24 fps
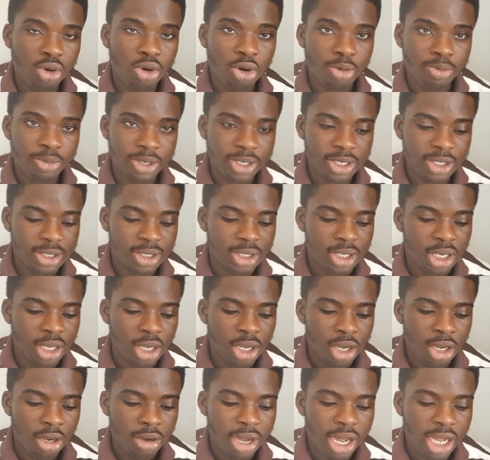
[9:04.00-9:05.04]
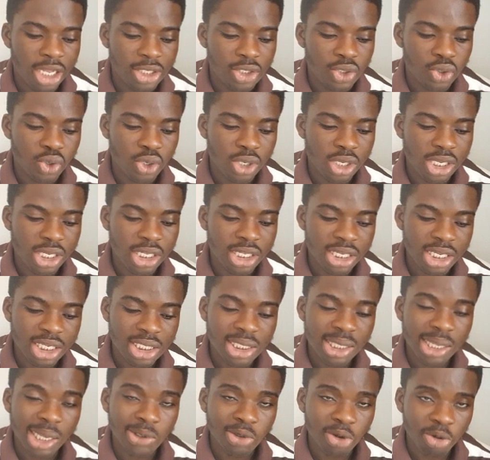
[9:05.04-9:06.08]
companies. Right. So in
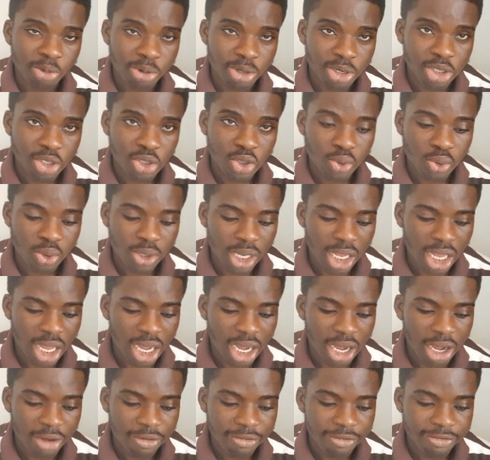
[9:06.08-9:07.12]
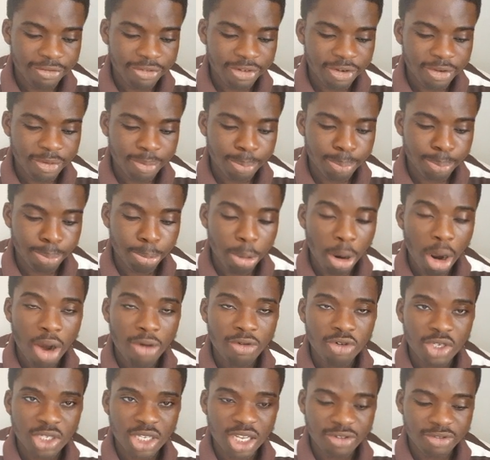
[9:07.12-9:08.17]
these large companies too, there are
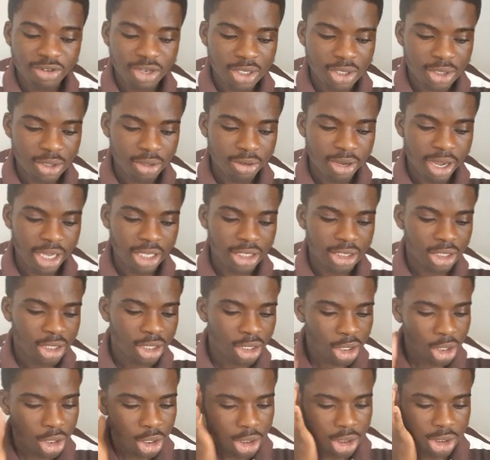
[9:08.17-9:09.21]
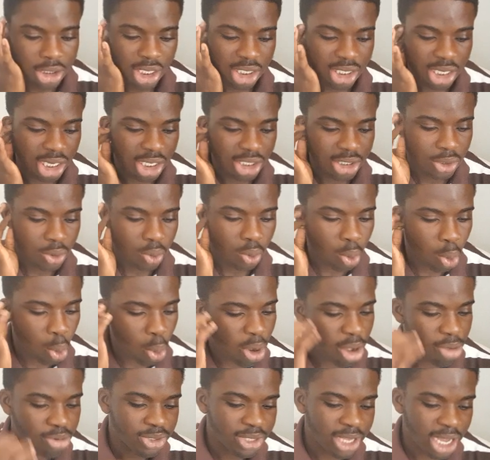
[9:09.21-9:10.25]
powerful servers, right? Such as
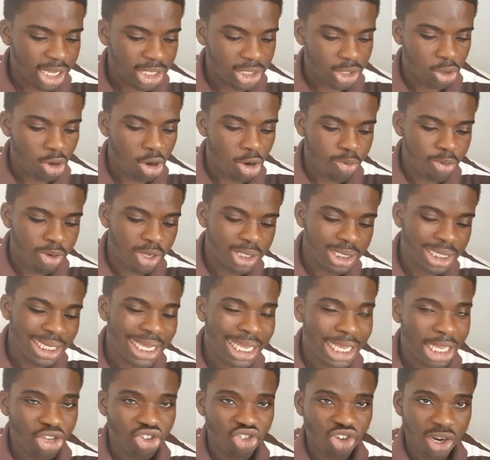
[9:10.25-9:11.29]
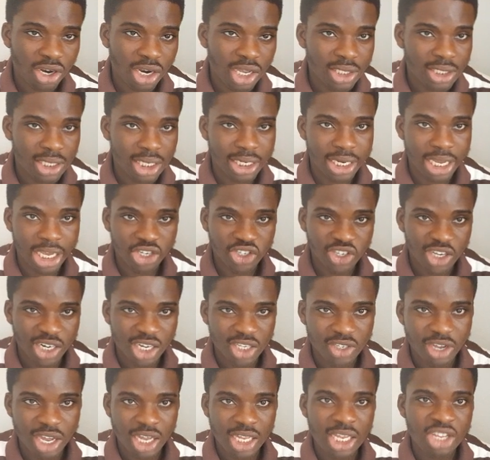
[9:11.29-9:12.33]
websites, corporate intranet and
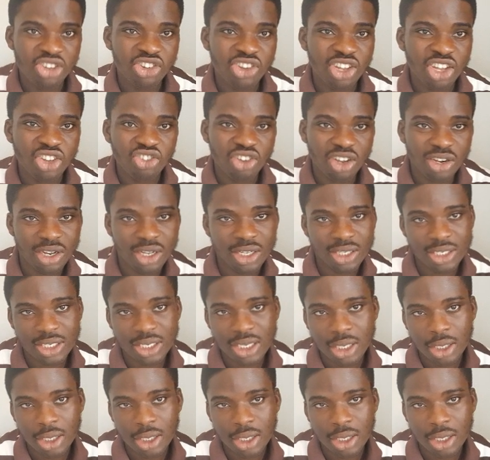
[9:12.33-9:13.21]
extranet. Right? Intranet